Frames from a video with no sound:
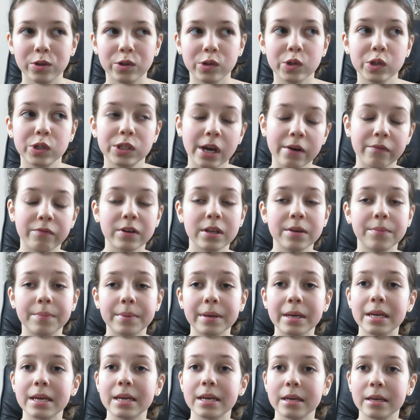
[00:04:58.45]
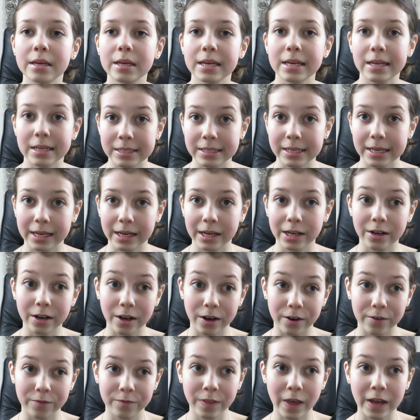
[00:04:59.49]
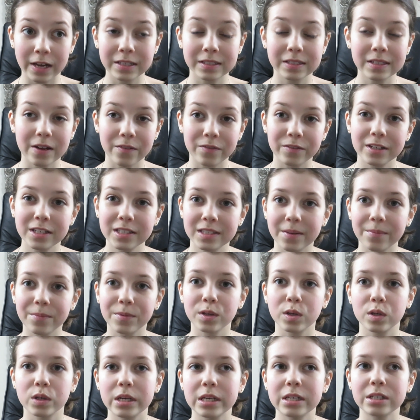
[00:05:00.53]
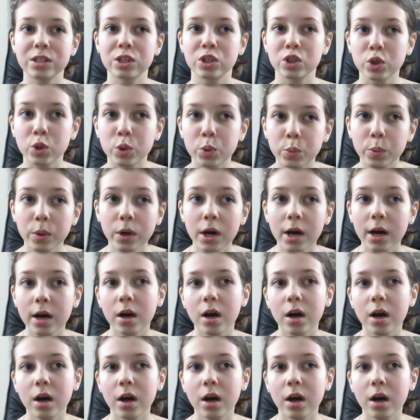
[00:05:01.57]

you should definitely be eating enough. That is definitely something you need to do.